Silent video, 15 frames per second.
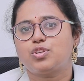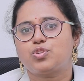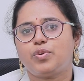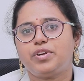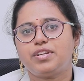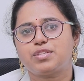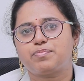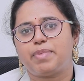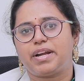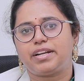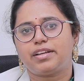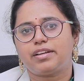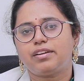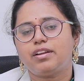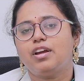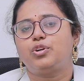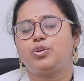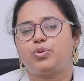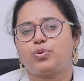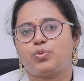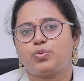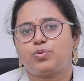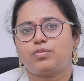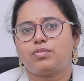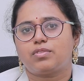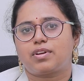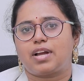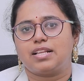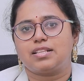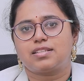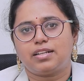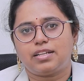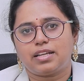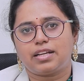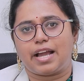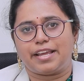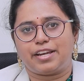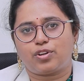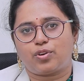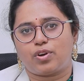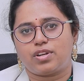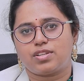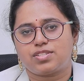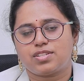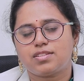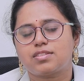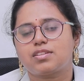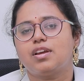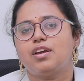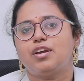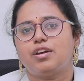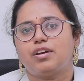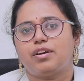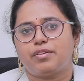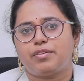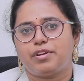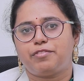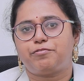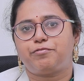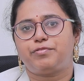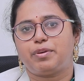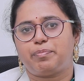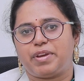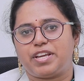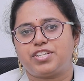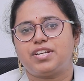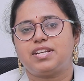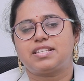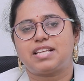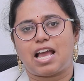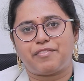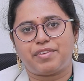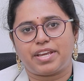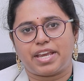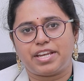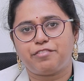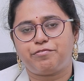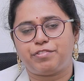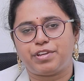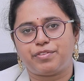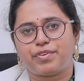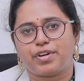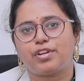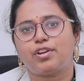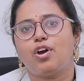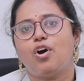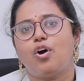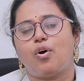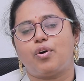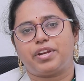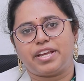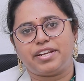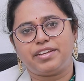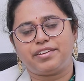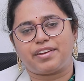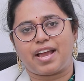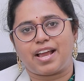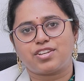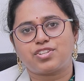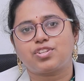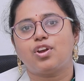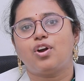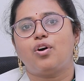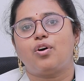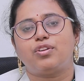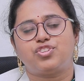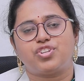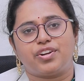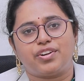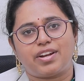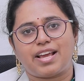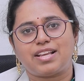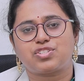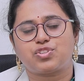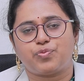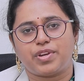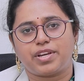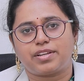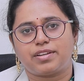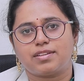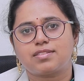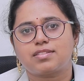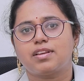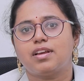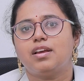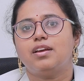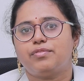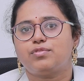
So it is better to consult a gynecologist if the patient is having any fever or any rash or generalized weakness.